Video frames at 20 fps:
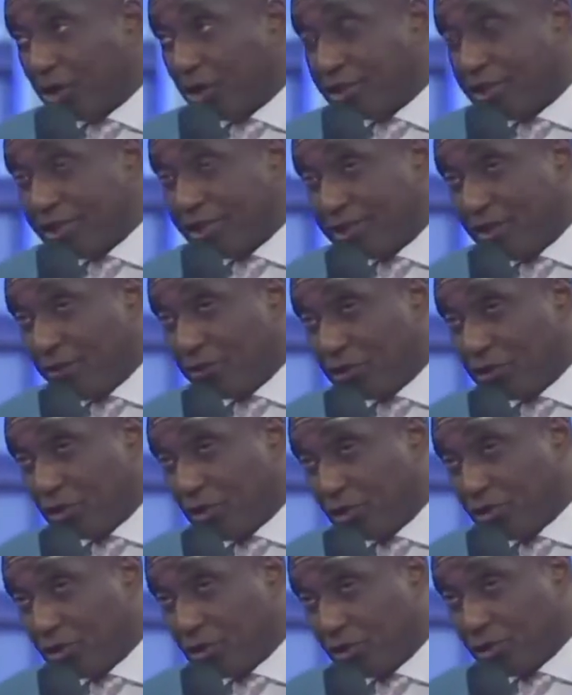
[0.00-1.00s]
church, they say we should
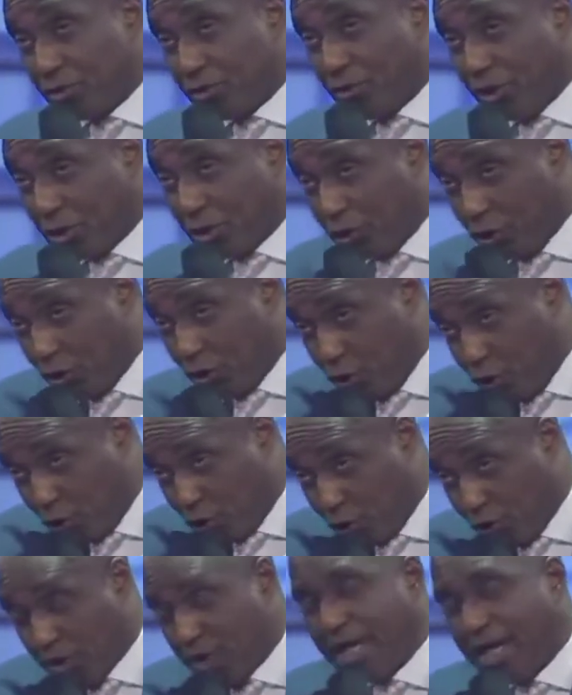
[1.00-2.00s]
not so so. But you know,
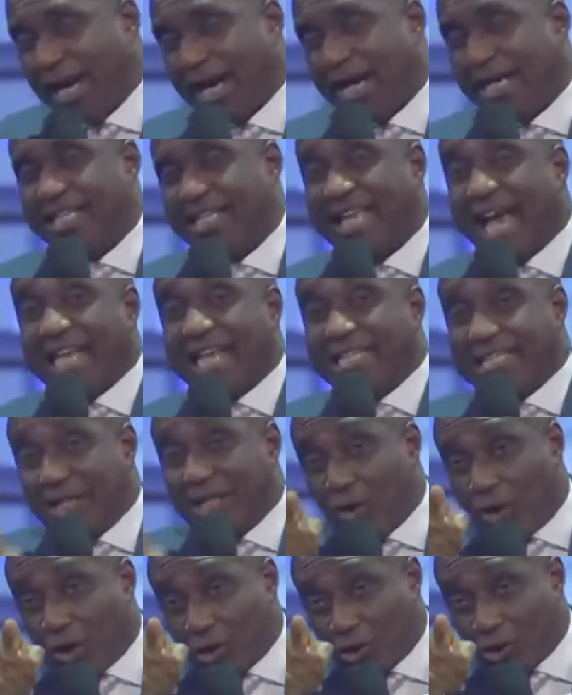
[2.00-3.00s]
you, uh, that
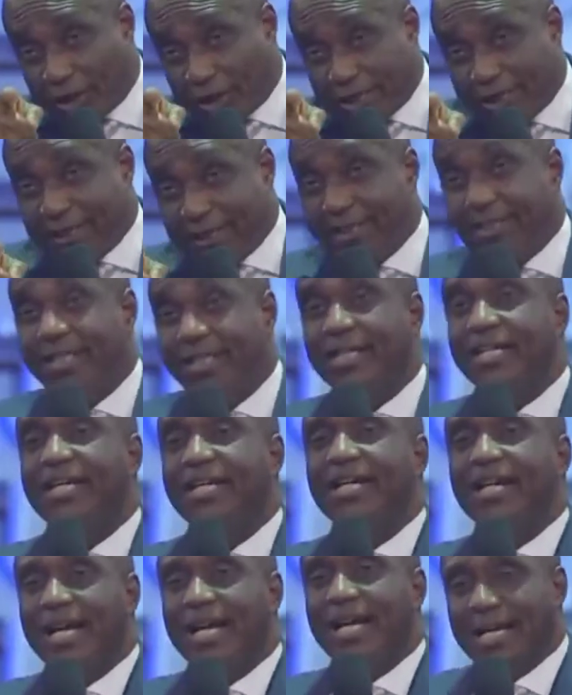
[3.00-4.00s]
thing you are talking
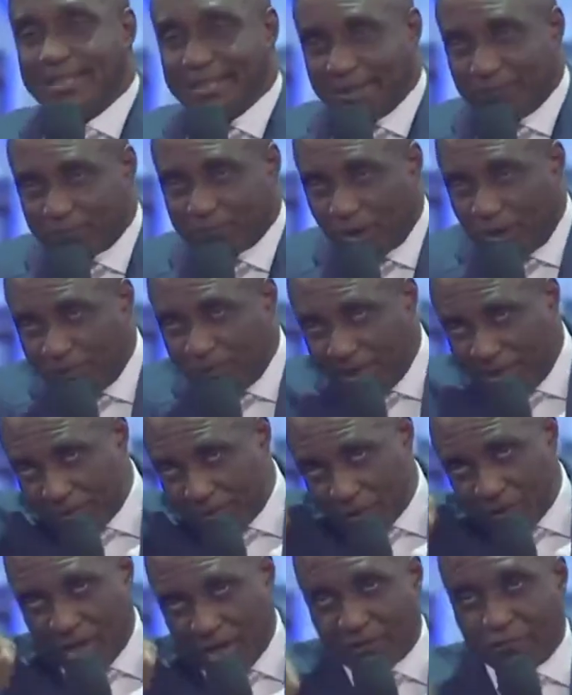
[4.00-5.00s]
is a
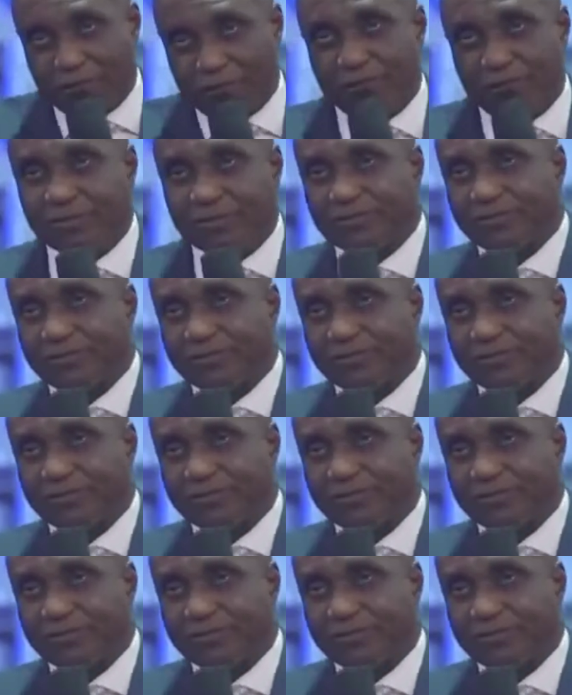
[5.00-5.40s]
problem you have.